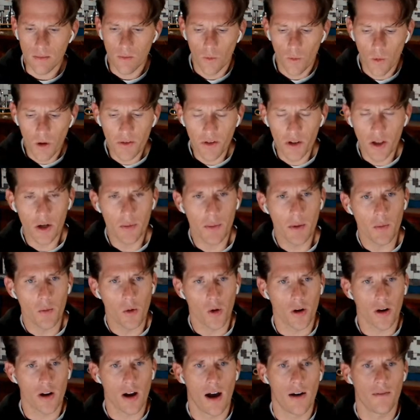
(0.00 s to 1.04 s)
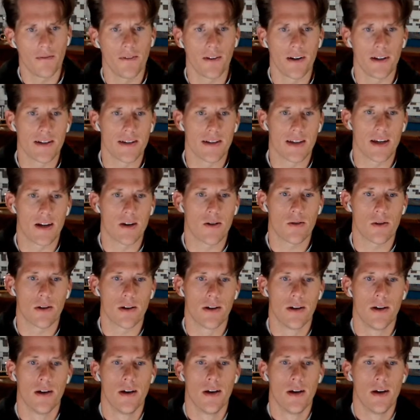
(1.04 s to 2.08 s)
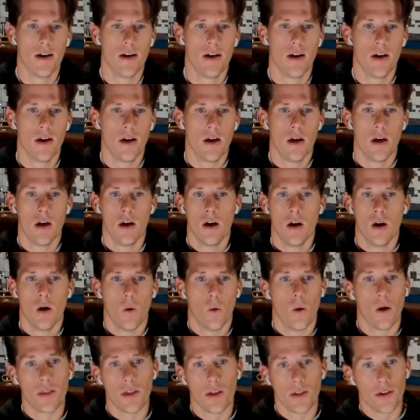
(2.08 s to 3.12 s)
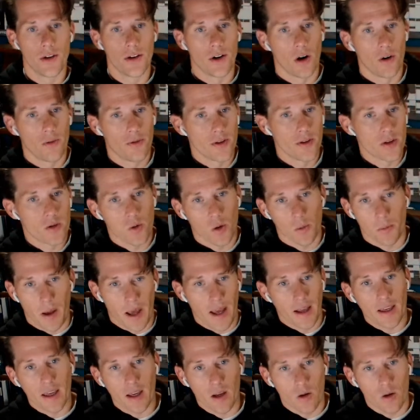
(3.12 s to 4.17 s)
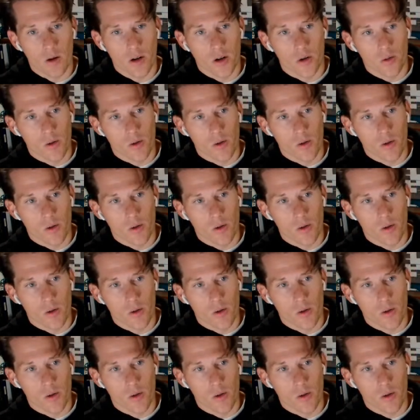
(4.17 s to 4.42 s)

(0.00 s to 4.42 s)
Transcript: they have a little bit more confidence here. And whether the Dolphins were banking on